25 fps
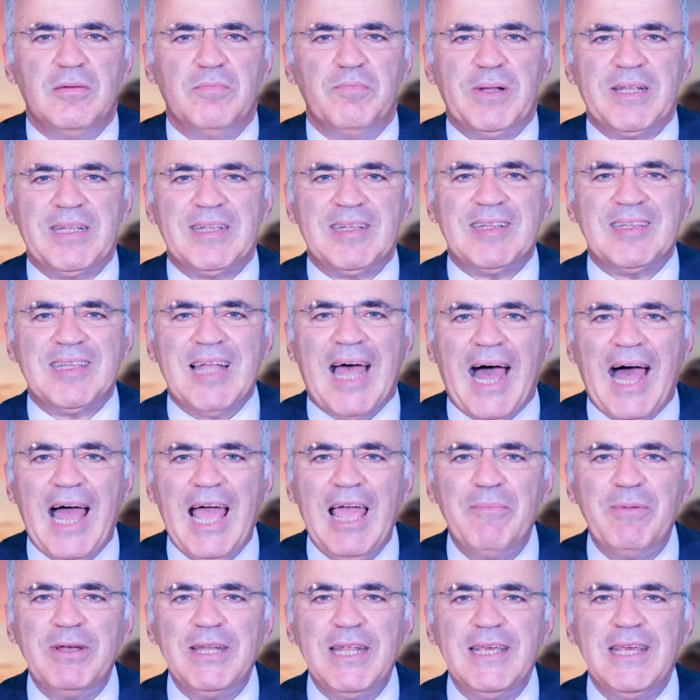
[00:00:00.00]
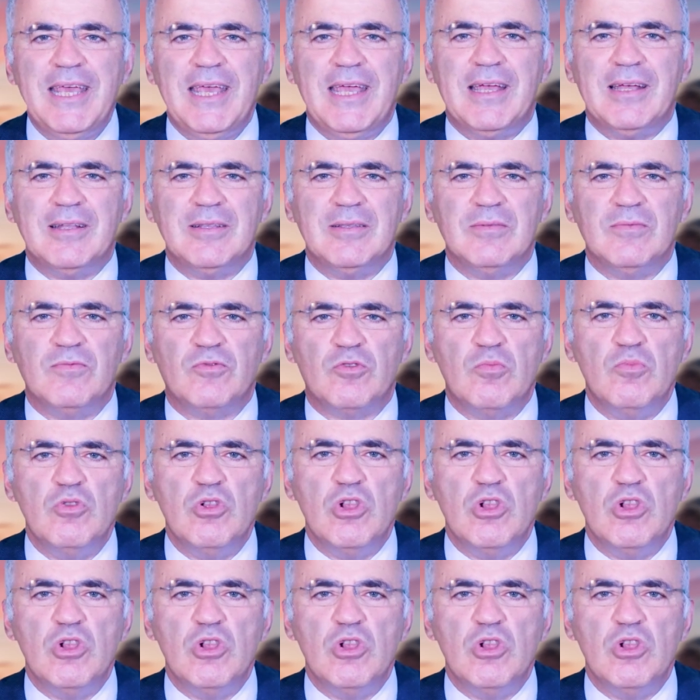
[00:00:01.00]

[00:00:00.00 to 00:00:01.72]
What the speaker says: But time and again, from